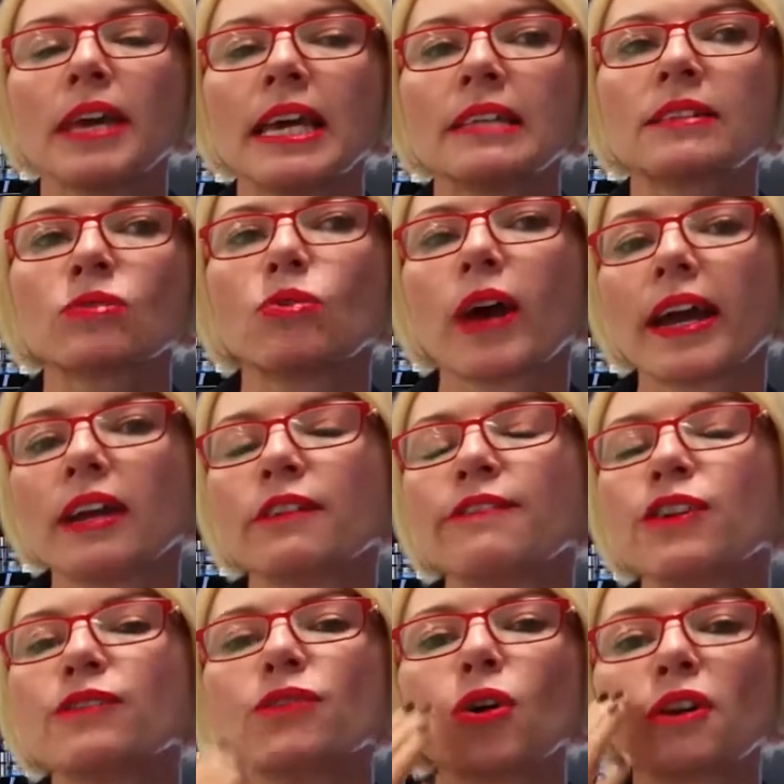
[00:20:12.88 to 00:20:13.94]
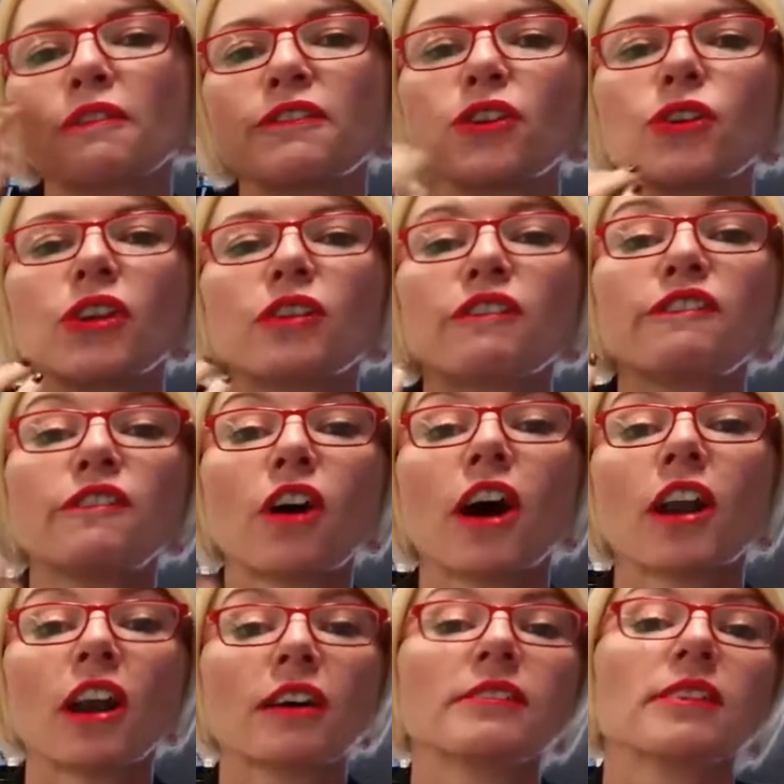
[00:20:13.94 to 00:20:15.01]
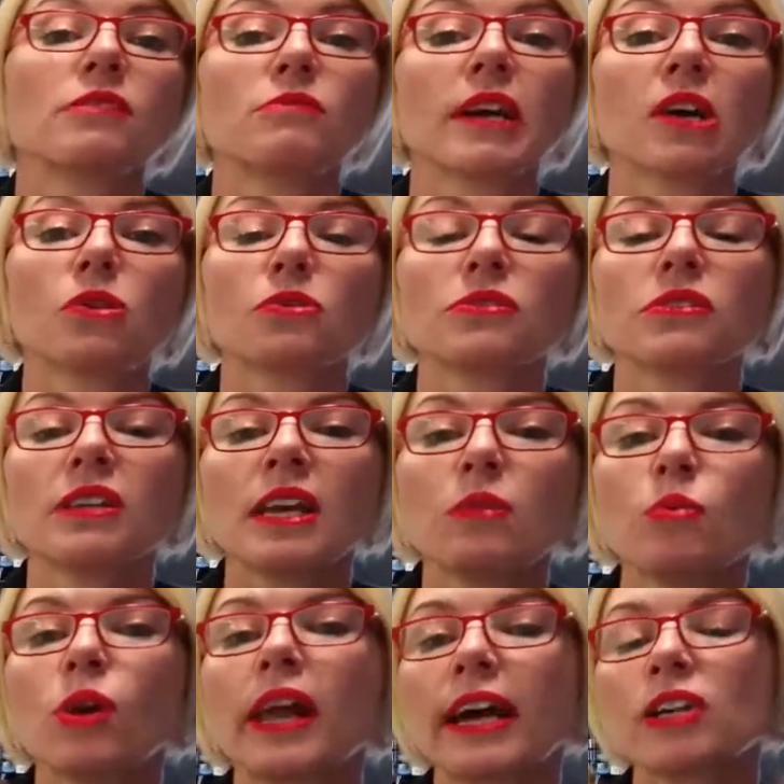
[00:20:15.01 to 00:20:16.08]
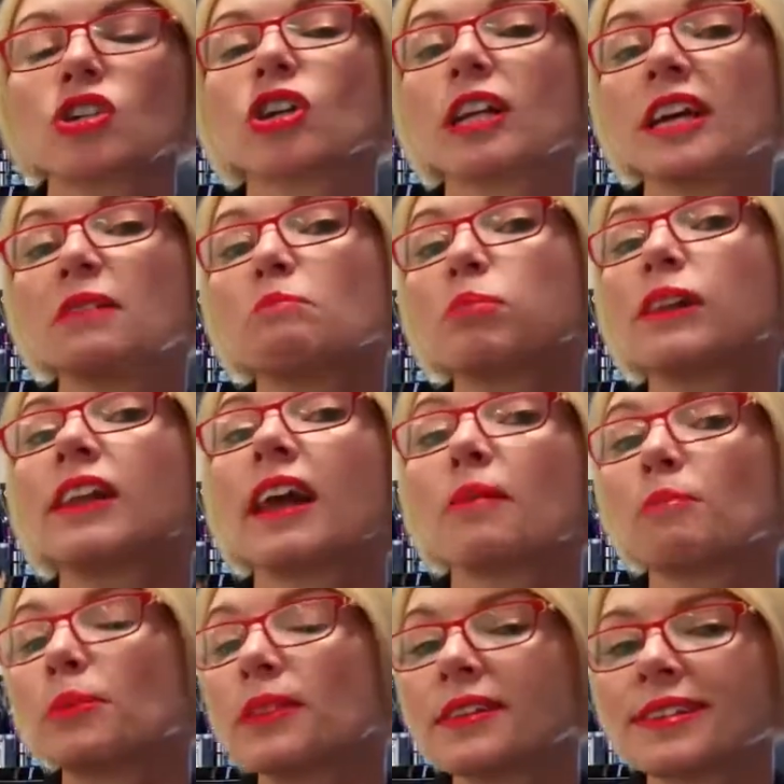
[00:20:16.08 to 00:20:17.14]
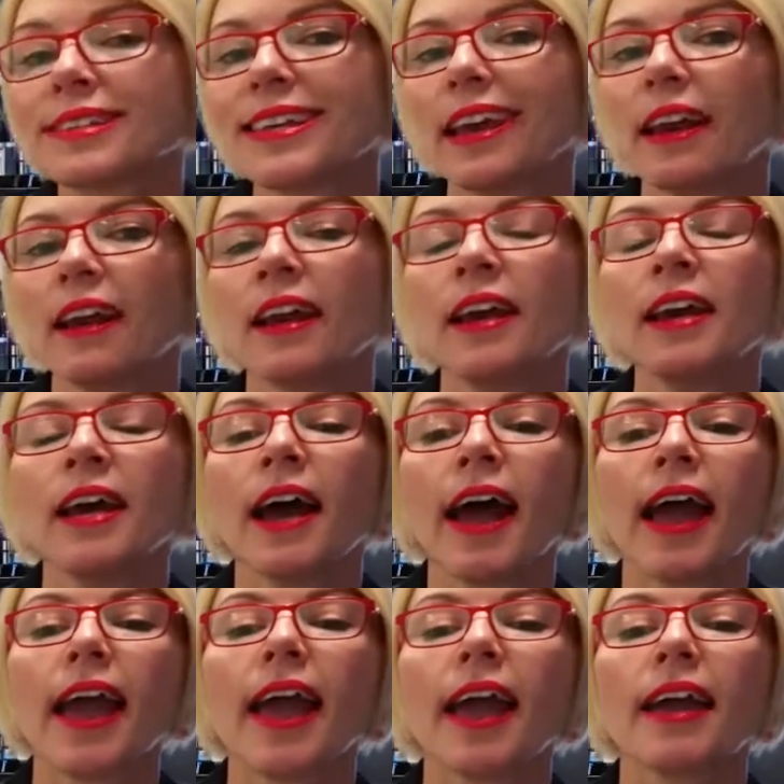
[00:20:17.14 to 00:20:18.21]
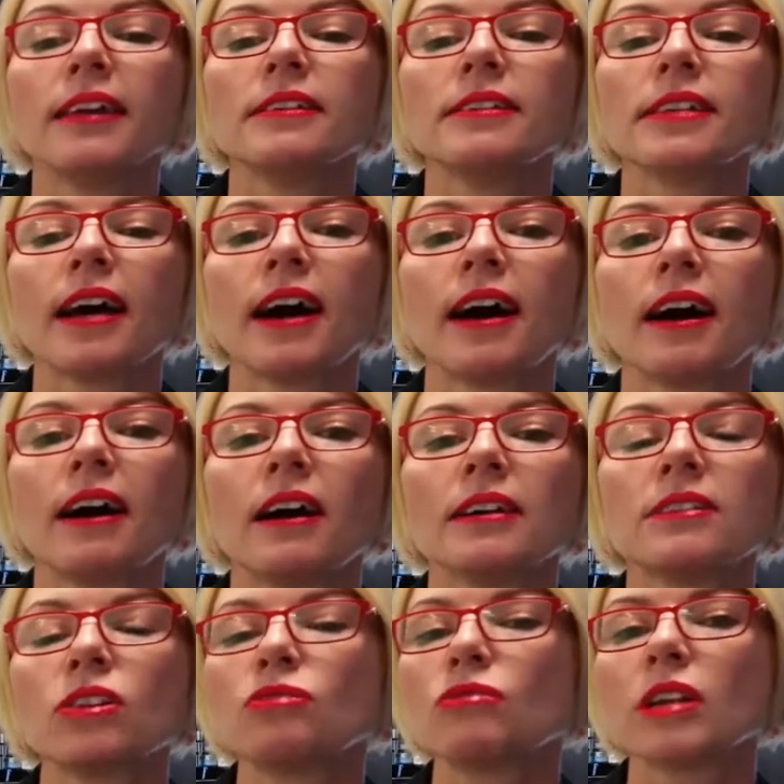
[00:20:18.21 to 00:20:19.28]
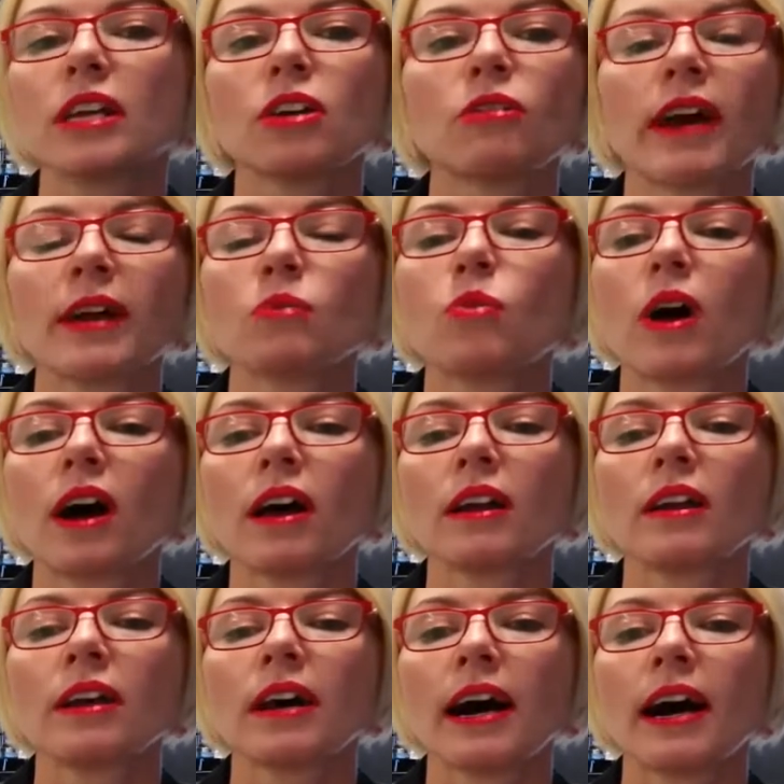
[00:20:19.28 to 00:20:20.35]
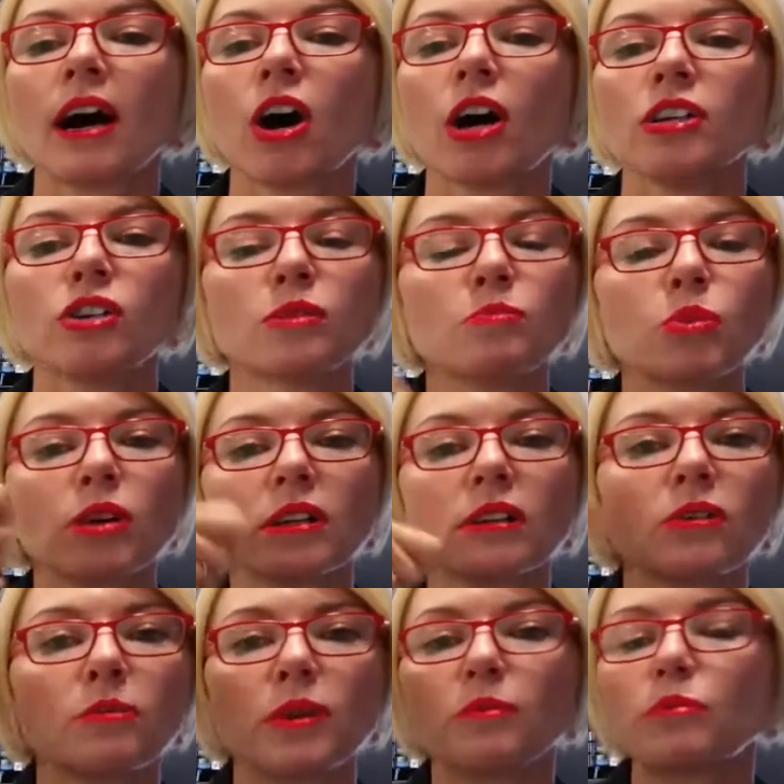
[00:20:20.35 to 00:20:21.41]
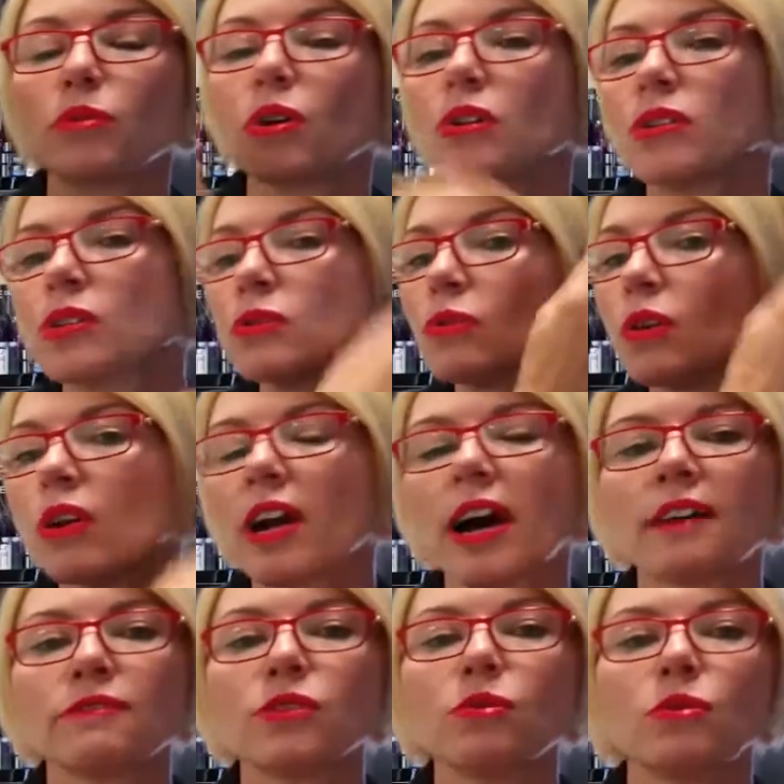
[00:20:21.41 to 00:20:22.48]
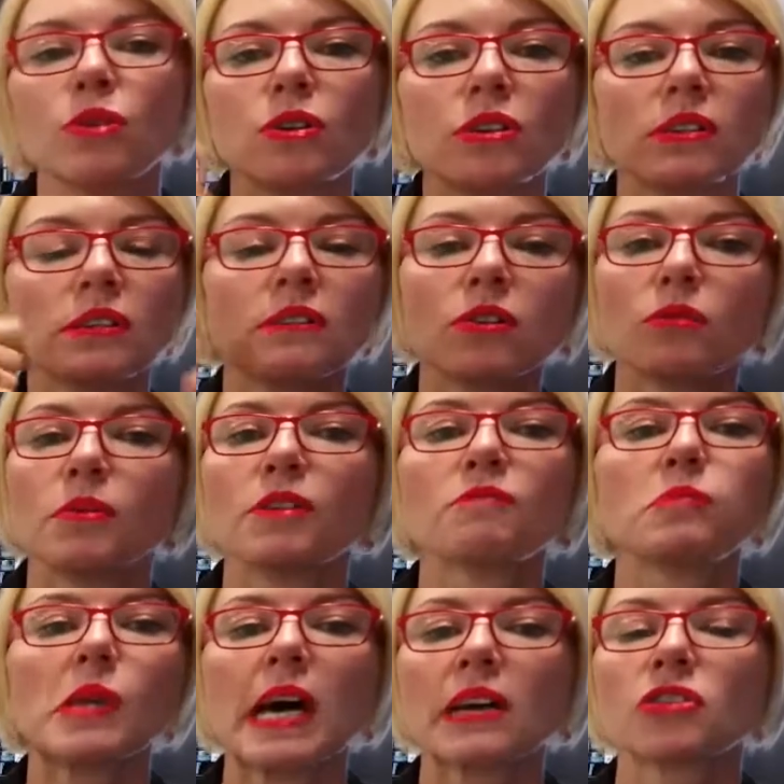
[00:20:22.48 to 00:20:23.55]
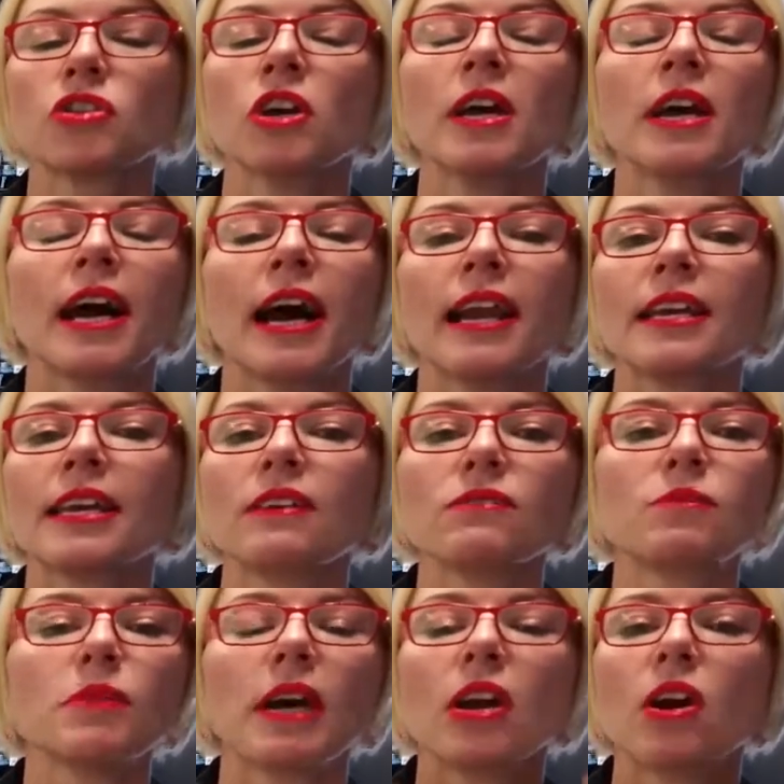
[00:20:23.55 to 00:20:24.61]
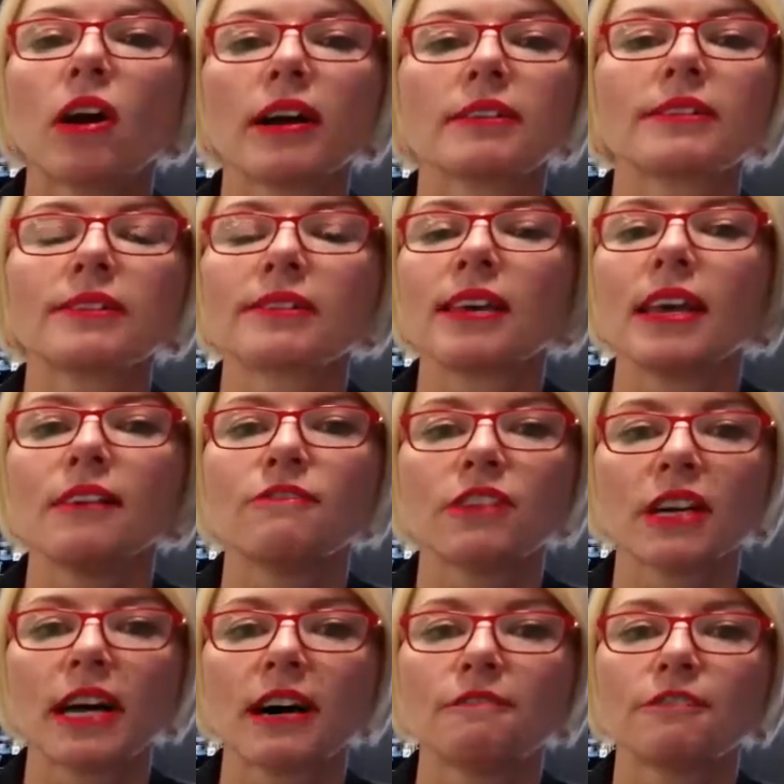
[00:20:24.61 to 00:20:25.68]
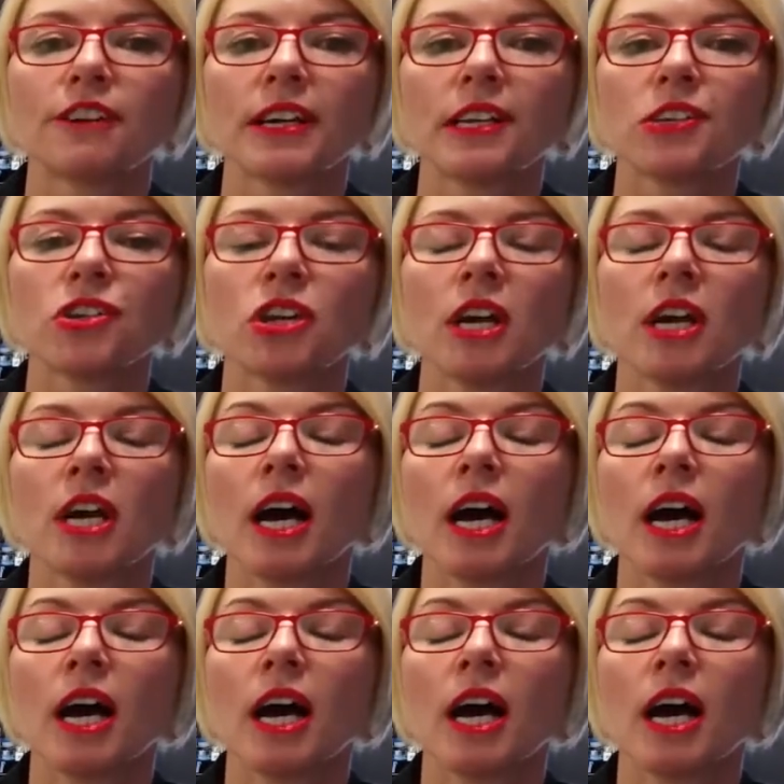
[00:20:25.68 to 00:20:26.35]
It's great if you've got a few little fine lines and wrinkles. It will actually plump the skin. And it's a really great one. I just put a little bit of bronzer on afterwards, a little bit of blush, and it gives me a nice even coverage.